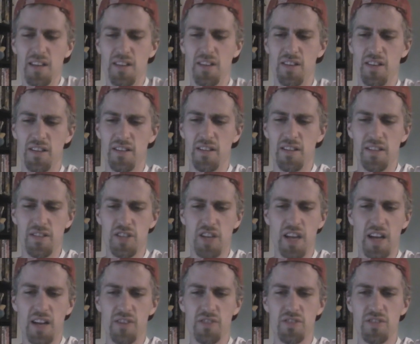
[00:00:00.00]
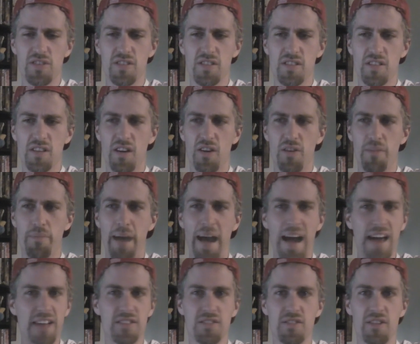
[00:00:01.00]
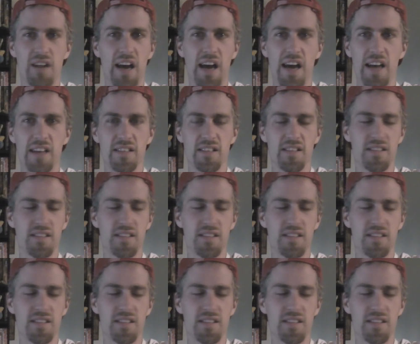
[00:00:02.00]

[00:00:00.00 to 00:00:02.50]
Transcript: the channel is just so bastardized.